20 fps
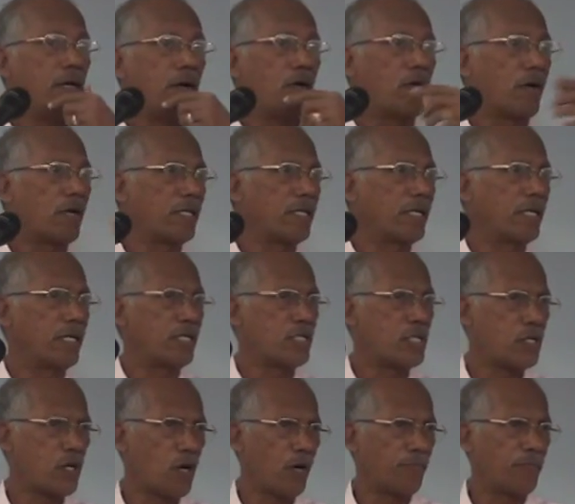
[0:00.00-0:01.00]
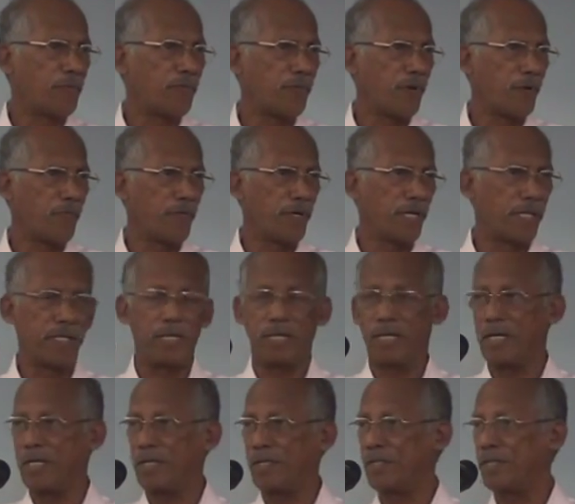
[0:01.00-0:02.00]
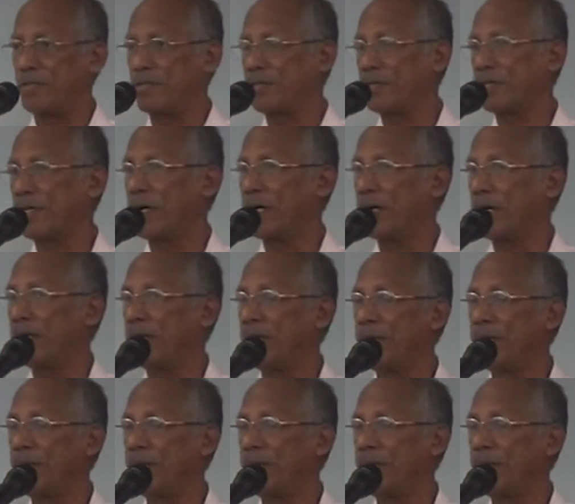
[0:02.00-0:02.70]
or the shop from where they get this car.